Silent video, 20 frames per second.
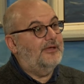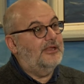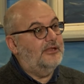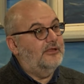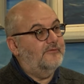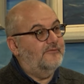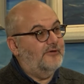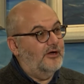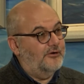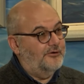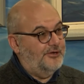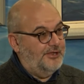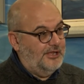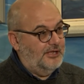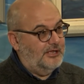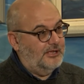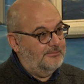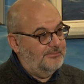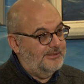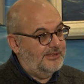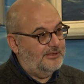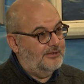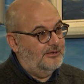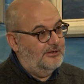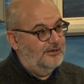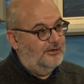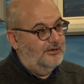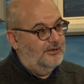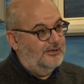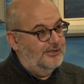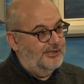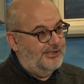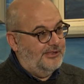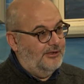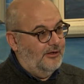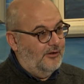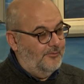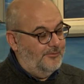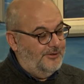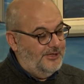many of our incomes. So